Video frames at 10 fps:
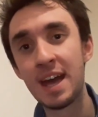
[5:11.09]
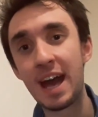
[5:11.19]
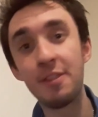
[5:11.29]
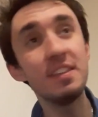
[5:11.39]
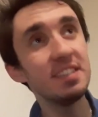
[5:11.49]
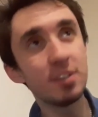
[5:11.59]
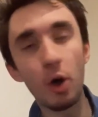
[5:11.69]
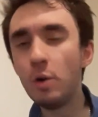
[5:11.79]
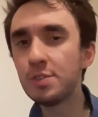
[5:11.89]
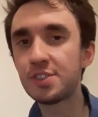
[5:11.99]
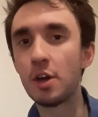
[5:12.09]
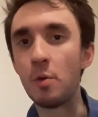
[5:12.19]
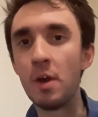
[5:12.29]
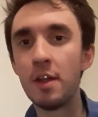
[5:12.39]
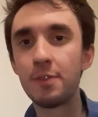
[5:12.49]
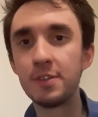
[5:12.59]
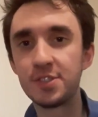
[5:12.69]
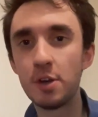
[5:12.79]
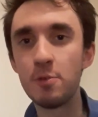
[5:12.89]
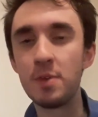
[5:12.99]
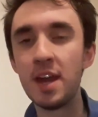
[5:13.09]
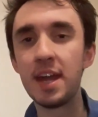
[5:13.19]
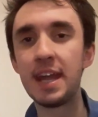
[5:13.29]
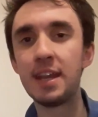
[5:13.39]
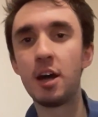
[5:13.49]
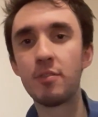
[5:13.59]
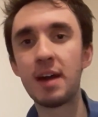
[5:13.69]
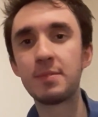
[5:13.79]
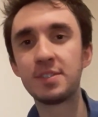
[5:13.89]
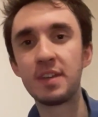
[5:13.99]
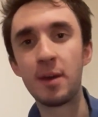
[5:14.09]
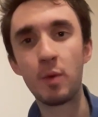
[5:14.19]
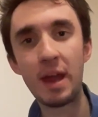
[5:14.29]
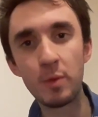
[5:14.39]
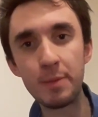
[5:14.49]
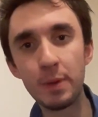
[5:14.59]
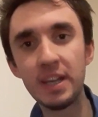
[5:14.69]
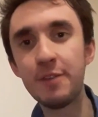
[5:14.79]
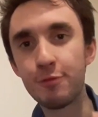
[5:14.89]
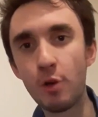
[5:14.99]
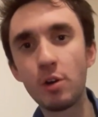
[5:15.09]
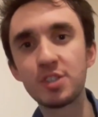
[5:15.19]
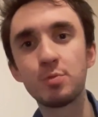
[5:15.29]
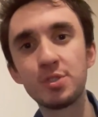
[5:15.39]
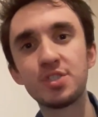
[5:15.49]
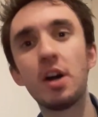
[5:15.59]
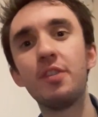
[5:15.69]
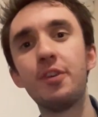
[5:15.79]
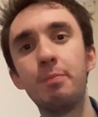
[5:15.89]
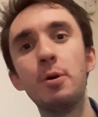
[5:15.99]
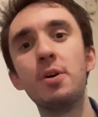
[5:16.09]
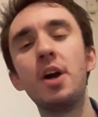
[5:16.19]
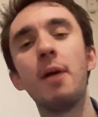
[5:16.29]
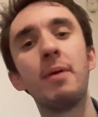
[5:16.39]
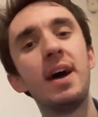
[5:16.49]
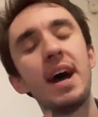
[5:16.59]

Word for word: And this is also the zone in our atmosphere where we believe rocks will start to burn up